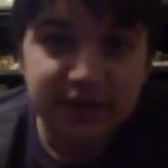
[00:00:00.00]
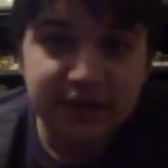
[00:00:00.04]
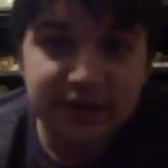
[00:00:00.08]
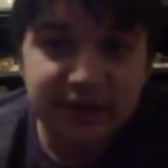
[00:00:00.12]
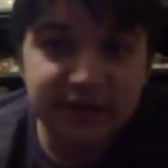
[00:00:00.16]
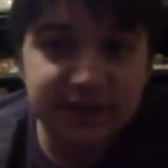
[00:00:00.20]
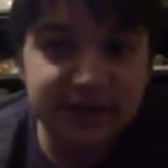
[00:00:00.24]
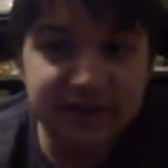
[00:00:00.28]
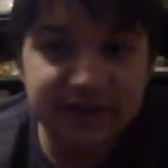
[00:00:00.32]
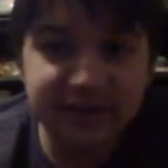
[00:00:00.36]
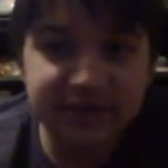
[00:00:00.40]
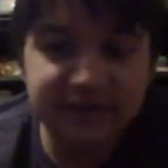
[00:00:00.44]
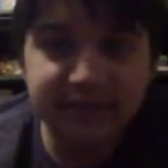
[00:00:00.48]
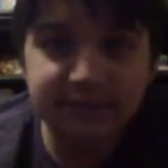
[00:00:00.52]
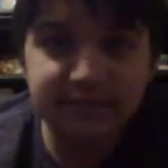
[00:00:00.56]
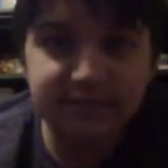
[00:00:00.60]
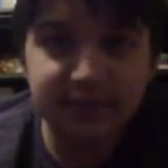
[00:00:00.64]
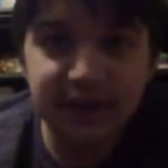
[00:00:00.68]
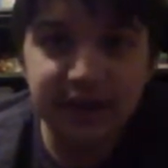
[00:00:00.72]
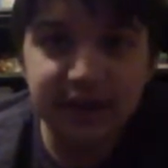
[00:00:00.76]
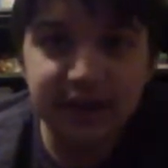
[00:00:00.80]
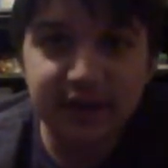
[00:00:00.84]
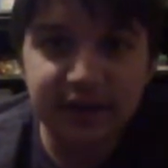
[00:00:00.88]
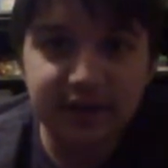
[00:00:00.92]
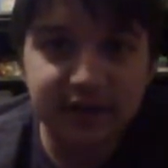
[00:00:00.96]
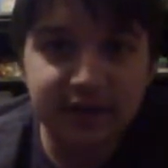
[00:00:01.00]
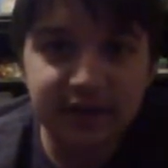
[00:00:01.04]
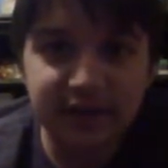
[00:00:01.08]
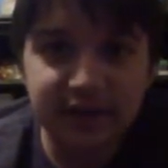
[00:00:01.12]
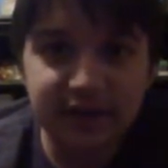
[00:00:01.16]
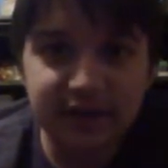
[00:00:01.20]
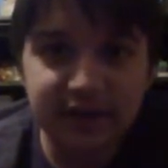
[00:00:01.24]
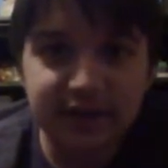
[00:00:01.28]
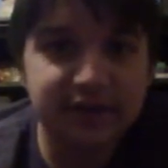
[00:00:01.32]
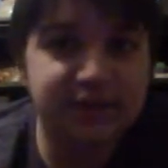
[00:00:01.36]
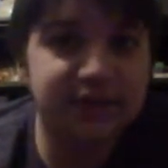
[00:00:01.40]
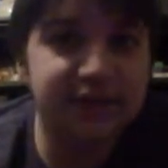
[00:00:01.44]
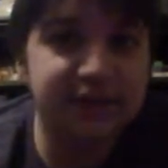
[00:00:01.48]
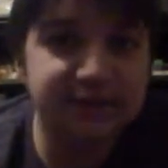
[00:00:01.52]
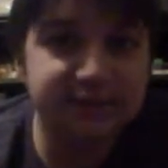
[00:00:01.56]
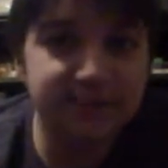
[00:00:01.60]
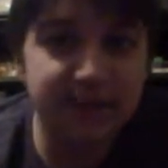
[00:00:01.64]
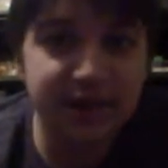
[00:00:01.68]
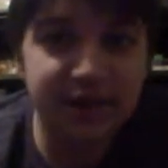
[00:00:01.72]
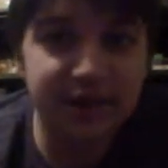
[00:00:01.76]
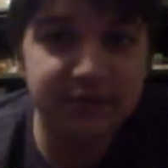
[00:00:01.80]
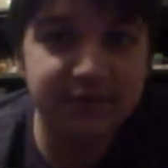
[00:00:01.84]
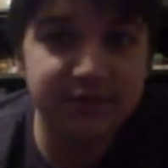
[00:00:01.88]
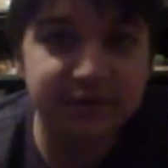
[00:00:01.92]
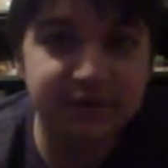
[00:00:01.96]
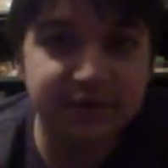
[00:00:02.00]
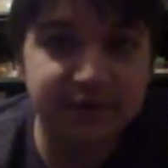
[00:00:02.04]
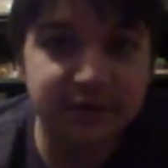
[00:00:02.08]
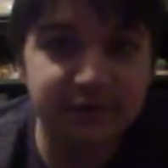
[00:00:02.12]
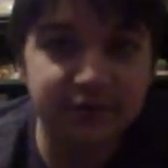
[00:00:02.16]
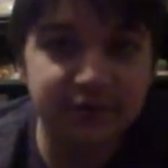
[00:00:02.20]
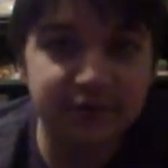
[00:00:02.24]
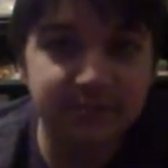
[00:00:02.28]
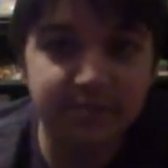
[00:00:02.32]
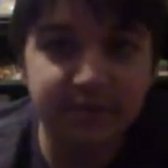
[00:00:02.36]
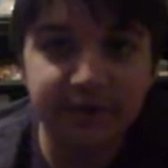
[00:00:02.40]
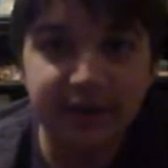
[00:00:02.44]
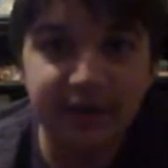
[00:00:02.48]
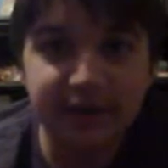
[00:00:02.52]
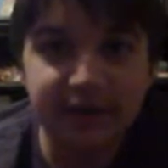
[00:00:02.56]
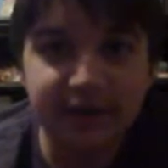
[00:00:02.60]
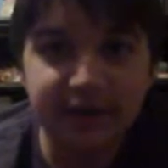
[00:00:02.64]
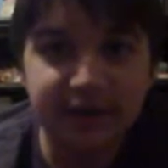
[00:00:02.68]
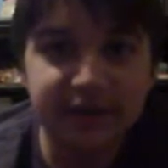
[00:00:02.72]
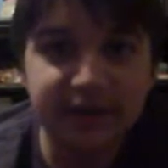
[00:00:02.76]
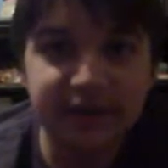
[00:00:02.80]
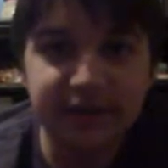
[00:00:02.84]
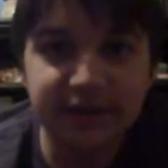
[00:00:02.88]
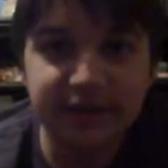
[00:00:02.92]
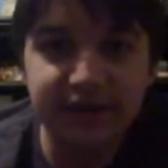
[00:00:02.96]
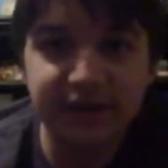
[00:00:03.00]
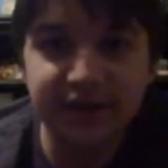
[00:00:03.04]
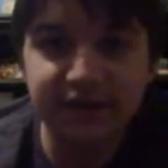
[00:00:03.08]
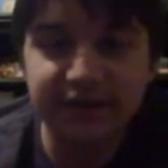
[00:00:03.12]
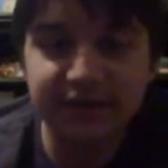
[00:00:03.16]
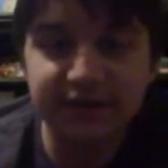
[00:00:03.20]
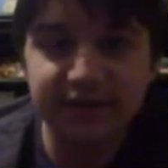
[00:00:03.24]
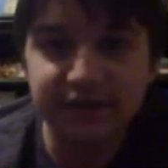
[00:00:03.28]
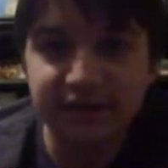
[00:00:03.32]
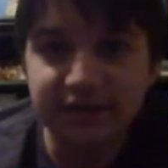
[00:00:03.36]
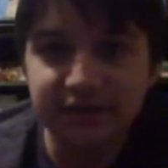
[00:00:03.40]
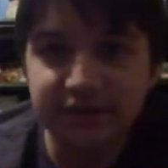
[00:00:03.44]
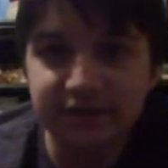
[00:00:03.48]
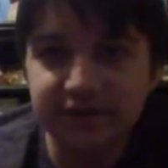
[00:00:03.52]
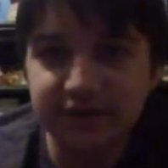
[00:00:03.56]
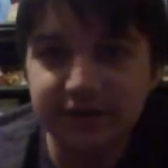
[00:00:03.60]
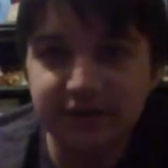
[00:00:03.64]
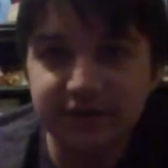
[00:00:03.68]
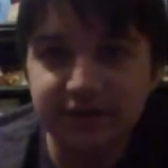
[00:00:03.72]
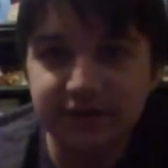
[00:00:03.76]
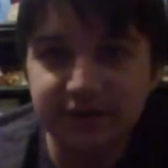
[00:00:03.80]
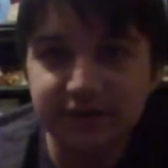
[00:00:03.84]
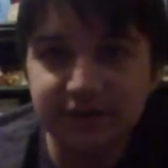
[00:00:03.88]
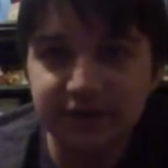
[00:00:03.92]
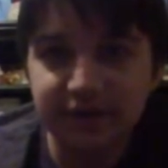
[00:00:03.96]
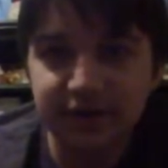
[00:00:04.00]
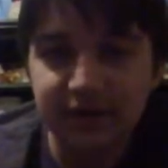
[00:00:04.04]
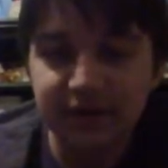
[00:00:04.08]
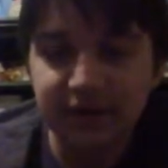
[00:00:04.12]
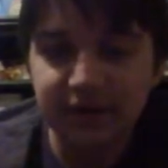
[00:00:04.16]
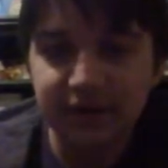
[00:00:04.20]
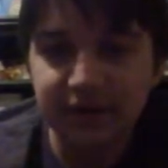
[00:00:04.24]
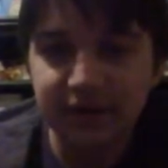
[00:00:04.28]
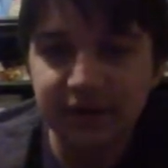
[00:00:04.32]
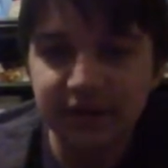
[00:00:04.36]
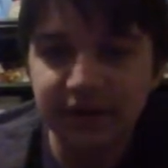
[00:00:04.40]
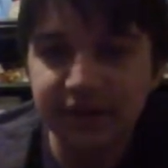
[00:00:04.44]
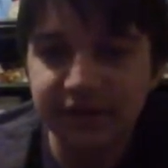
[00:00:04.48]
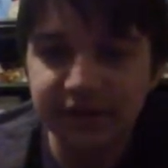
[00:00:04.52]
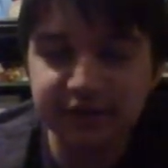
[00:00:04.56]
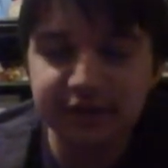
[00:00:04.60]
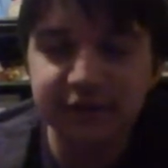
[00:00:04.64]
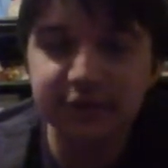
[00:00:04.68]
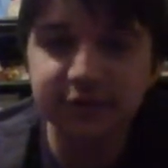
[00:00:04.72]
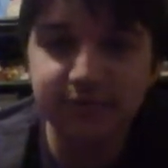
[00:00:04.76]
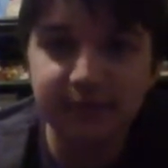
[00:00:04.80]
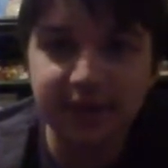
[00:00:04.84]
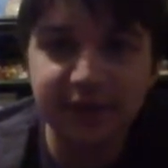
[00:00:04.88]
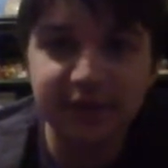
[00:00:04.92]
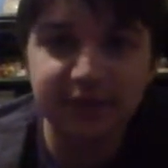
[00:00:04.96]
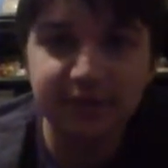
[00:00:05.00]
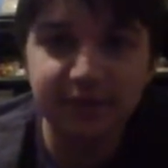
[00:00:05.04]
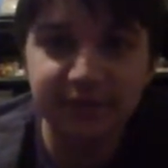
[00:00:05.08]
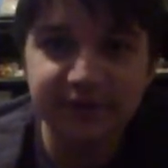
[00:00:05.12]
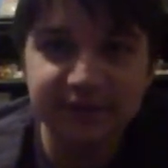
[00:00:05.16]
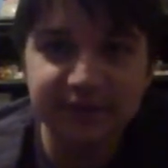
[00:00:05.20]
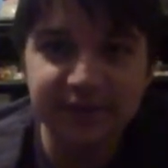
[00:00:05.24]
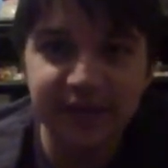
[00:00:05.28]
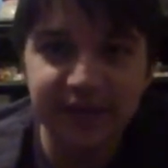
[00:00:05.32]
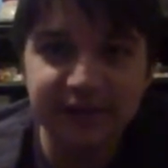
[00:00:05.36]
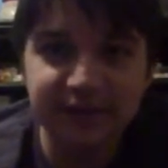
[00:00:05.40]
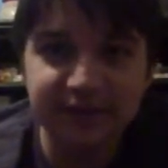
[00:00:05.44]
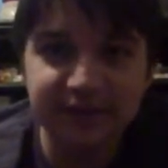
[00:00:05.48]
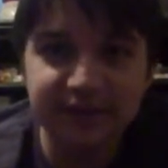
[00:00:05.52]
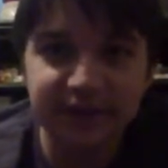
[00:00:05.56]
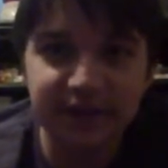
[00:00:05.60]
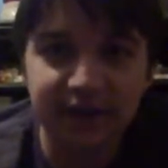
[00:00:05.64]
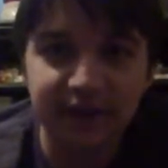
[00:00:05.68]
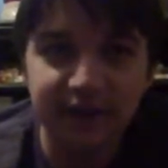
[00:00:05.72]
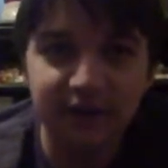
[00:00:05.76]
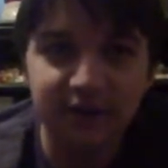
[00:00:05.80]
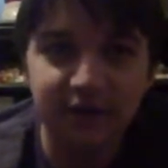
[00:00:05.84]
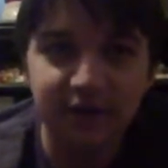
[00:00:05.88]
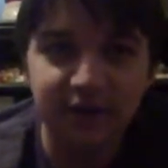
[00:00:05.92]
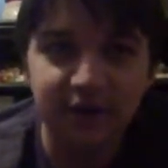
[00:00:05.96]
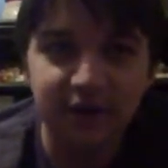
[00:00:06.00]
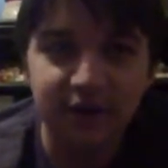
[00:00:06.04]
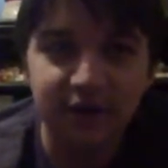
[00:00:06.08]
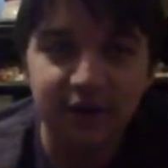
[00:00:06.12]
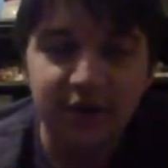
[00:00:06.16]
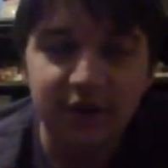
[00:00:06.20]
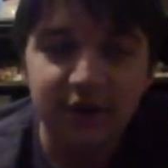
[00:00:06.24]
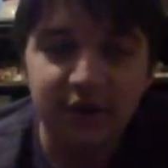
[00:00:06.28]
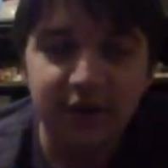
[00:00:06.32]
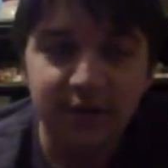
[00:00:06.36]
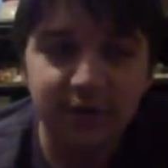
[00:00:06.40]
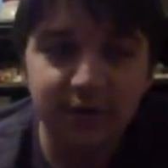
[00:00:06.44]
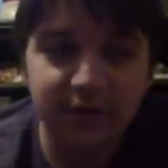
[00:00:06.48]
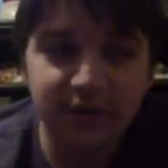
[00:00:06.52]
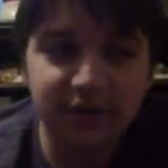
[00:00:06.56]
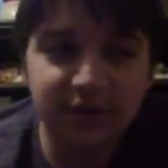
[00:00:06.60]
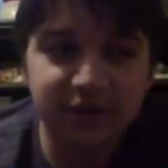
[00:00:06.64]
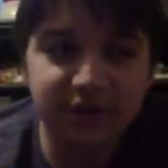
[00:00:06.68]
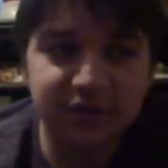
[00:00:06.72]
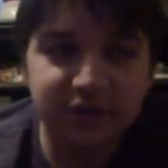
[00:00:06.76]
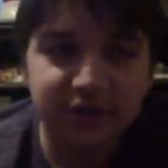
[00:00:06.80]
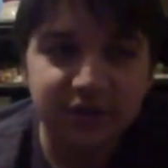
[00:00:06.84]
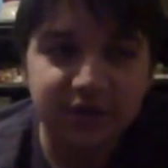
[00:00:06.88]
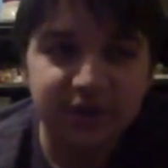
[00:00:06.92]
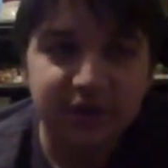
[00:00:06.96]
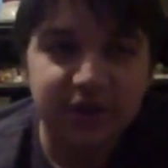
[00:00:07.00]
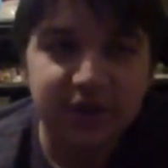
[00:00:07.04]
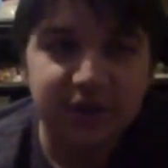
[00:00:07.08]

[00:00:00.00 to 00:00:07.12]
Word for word: He doesn't make it. He does make a return, but he doesn't unless you make the Resetti Center, which,